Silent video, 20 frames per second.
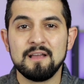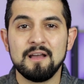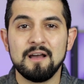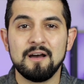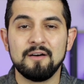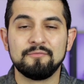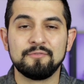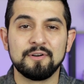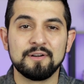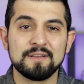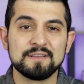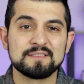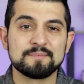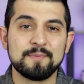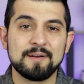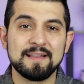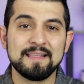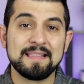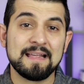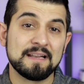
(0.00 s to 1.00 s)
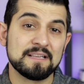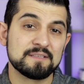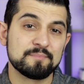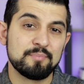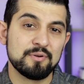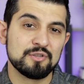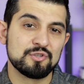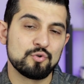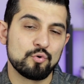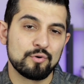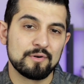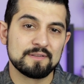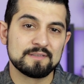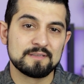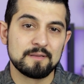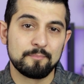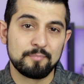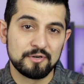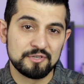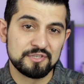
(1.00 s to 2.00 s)
of earnest money that is put towards
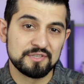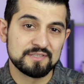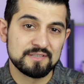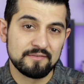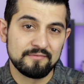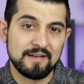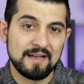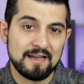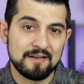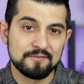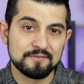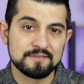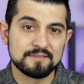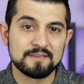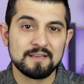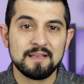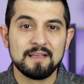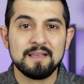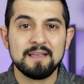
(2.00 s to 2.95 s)
the purchase of a house